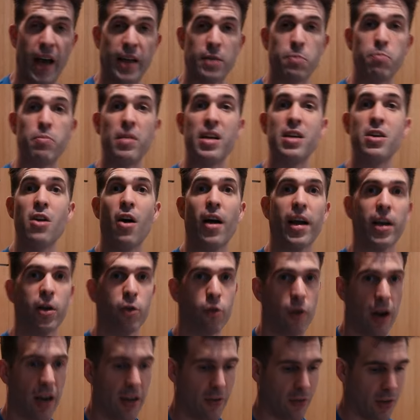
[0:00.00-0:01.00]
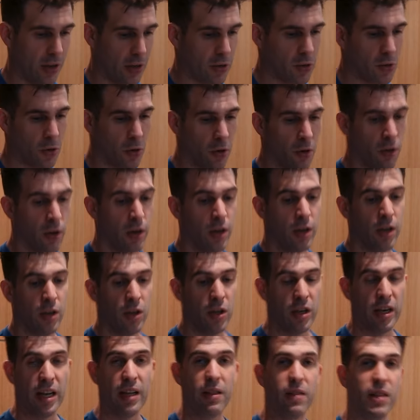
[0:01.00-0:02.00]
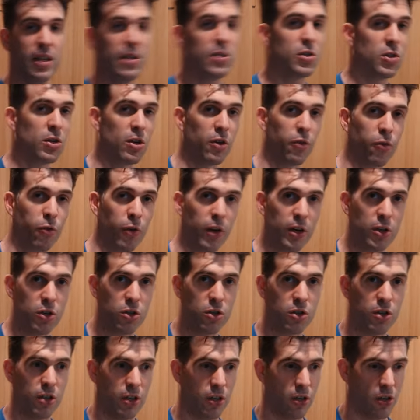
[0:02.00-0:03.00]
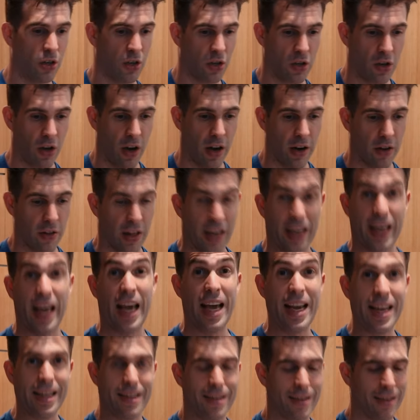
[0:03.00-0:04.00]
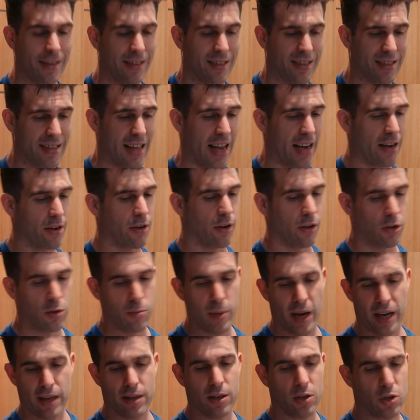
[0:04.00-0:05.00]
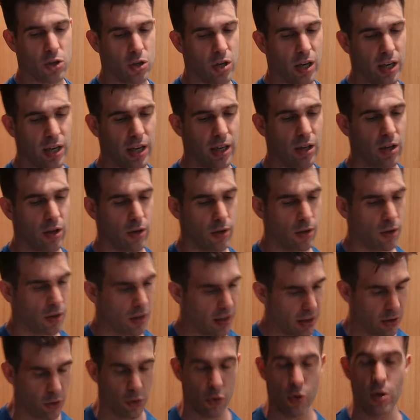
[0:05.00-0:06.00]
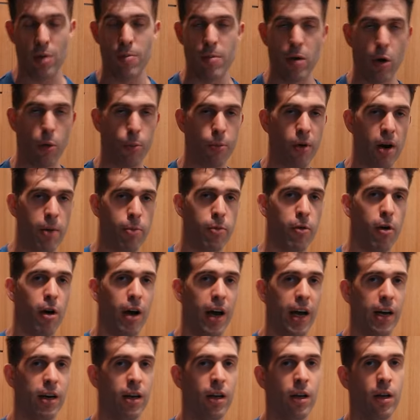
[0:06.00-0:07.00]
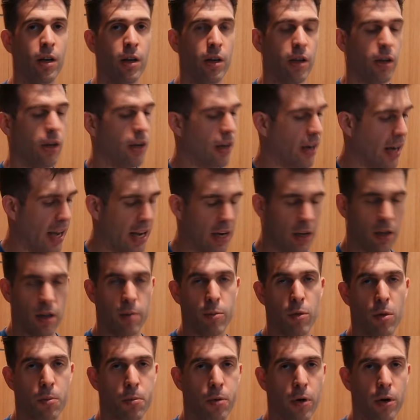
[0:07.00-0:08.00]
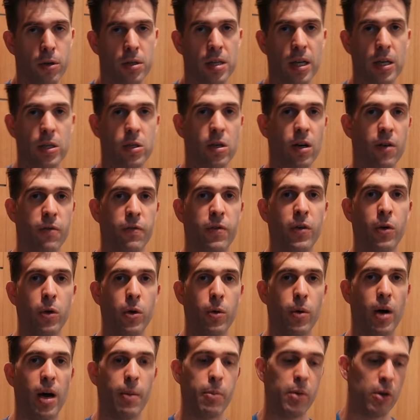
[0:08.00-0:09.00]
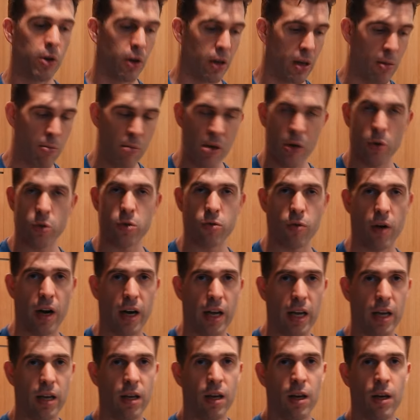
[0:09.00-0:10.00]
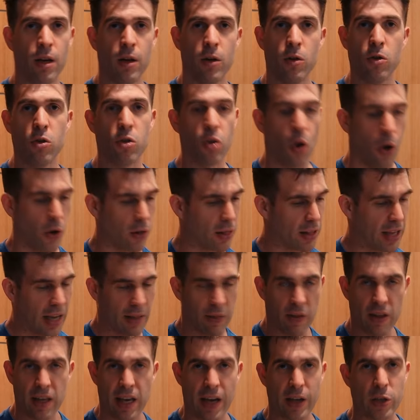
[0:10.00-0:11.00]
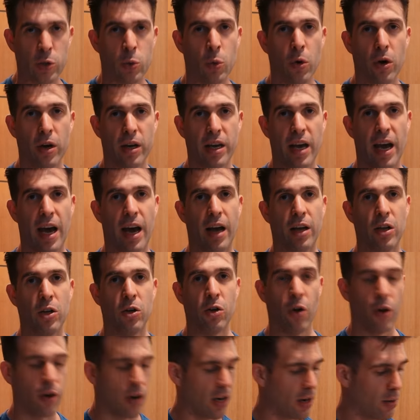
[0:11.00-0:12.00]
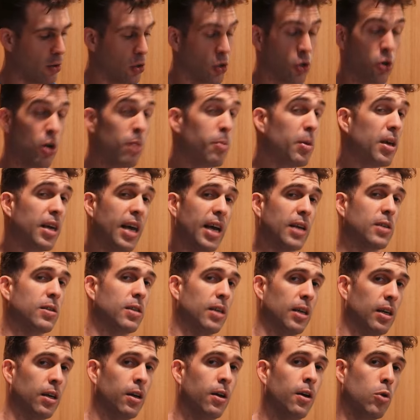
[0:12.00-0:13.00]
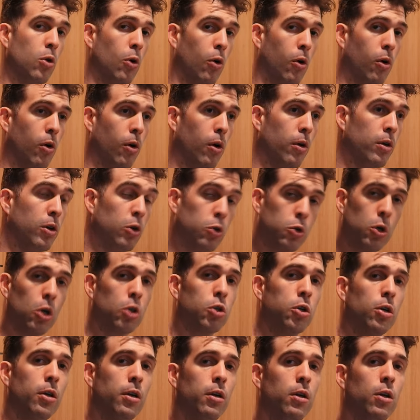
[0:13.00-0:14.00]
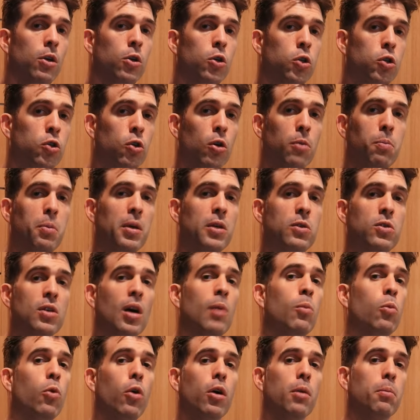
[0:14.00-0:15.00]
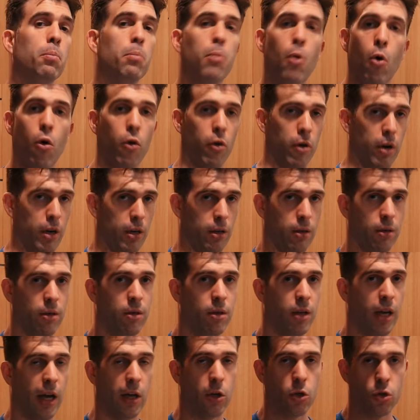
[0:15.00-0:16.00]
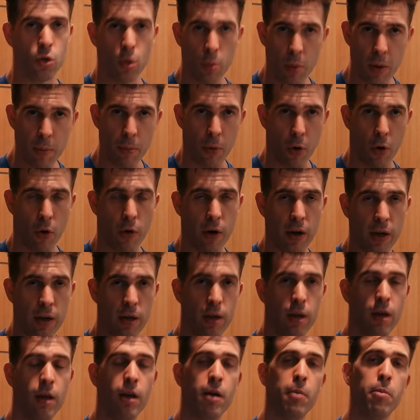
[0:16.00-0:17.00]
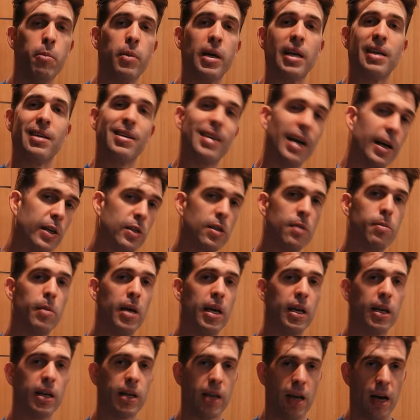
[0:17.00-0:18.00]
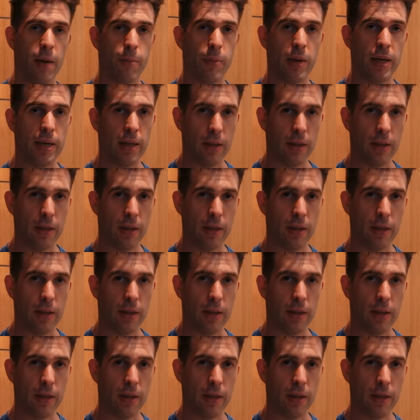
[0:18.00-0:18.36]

has midnight cravings, or you need things in your fridge to just kind of like eat and snack on, you make this chicken, you do your meal prep right, you're gonna eat a lot more protein, it's gonna fill you up, you've got your meals ready. Don't get the guesswork out. You shouldn't be guessing. Your nutrition should be somewhat boring. It should be boring, but it doesn't mean it can't be